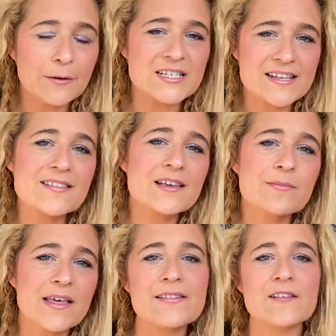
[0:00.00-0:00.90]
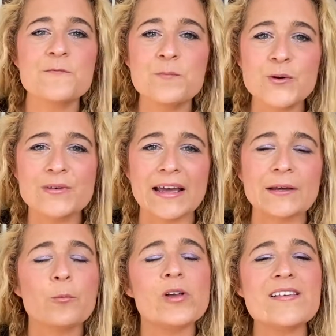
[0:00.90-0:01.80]
in Disney Plus's
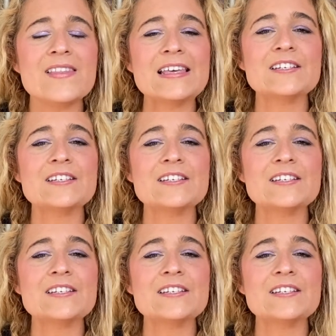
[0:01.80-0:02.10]
Moonknight, we see